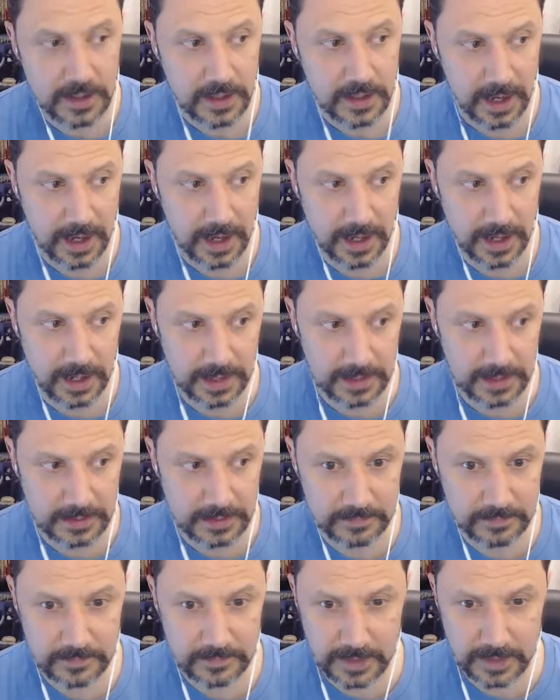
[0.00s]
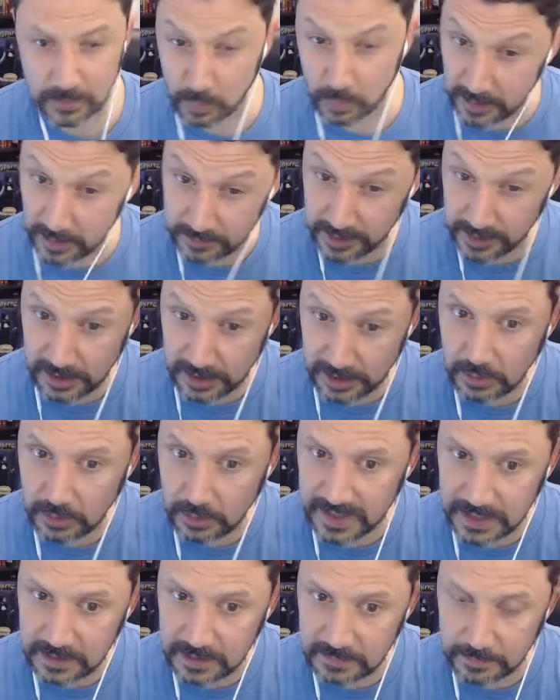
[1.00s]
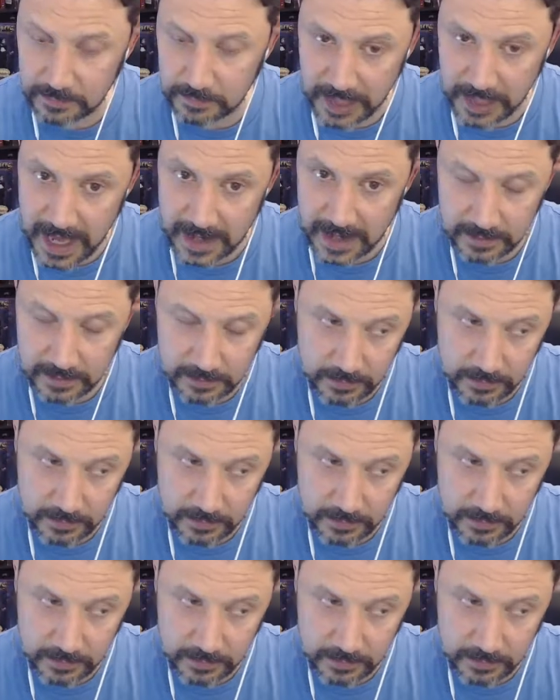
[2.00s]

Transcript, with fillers: Uh, whatever that Queen Black,